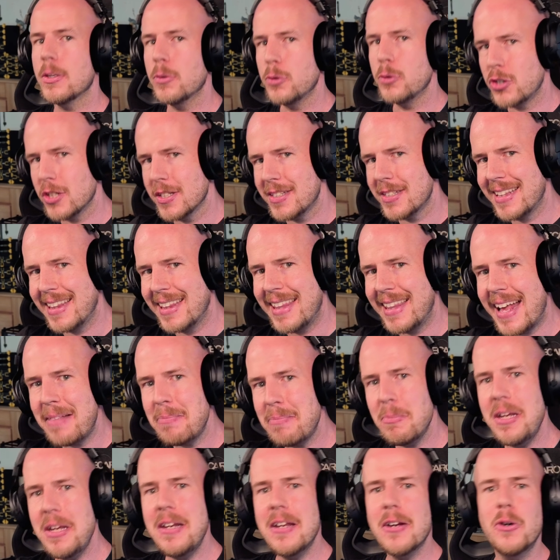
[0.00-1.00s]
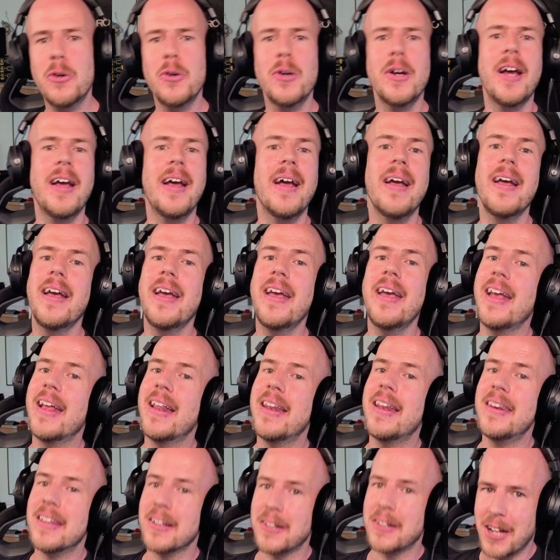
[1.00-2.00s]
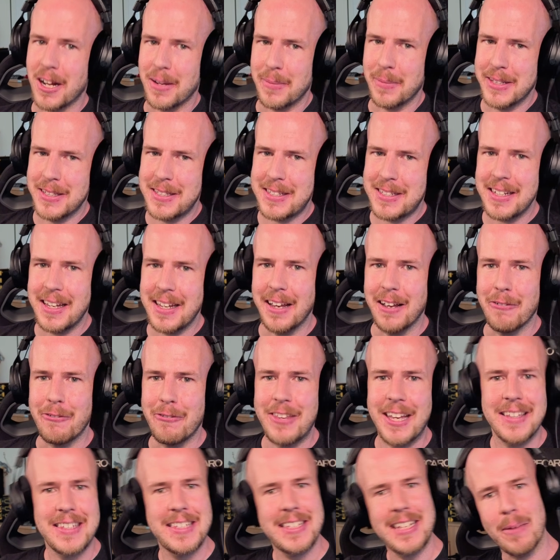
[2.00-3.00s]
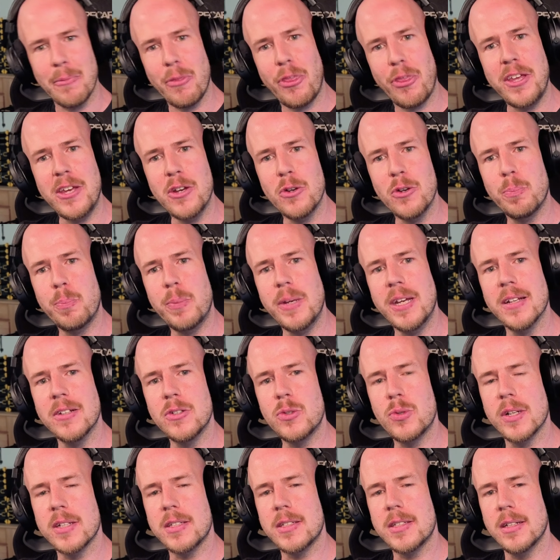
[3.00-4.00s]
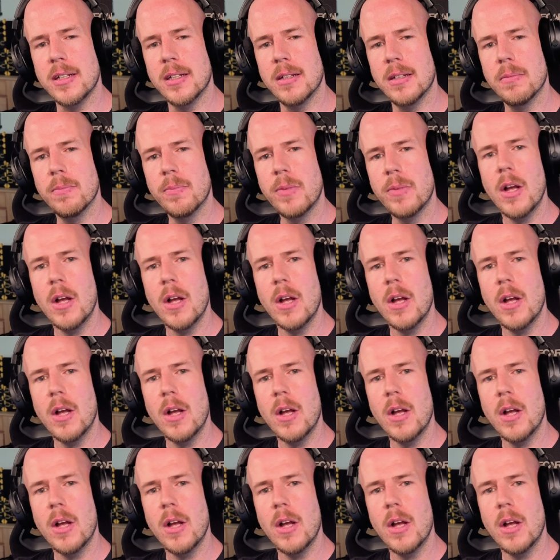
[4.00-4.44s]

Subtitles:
just let me know in the comments if that's something you'd be interested in.